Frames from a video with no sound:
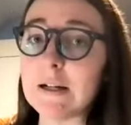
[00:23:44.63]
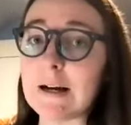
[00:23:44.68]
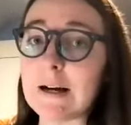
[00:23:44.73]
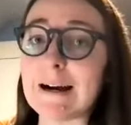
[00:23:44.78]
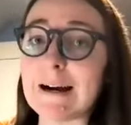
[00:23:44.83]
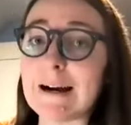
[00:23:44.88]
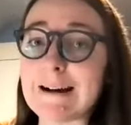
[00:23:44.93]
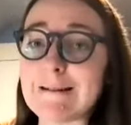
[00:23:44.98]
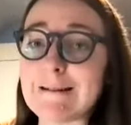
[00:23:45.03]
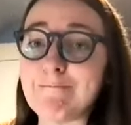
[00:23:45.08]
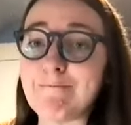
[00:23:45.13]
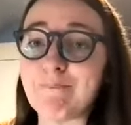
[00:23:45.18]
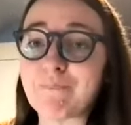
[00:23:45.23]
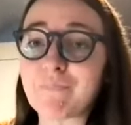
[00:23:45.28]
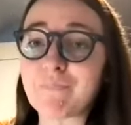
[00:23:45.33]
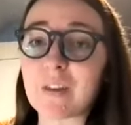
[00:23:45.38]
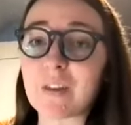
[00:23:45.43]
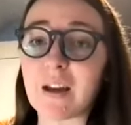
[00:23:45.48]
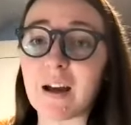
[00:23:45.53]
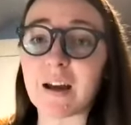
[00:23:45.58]
Um,
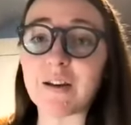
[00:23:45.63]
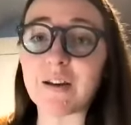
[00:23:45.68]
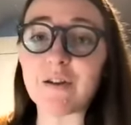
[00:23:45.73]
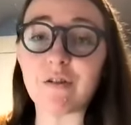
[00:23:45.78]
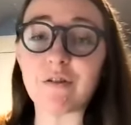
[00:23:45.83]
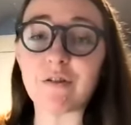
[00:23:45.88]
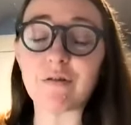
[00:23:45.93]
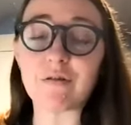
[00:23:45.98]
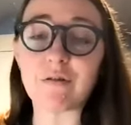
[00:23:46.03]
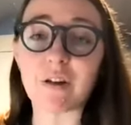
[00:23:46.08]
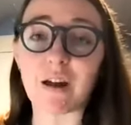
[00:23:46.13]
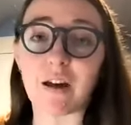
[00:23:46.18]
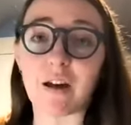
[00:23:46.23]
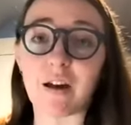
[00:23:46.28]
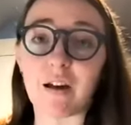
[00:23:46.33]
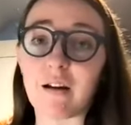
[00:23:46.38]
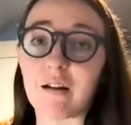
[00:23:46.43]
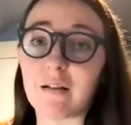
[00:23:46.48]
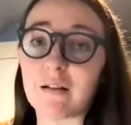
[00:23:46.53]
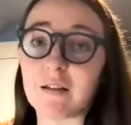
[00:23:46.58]
I know
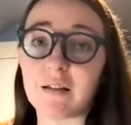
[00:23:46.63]
that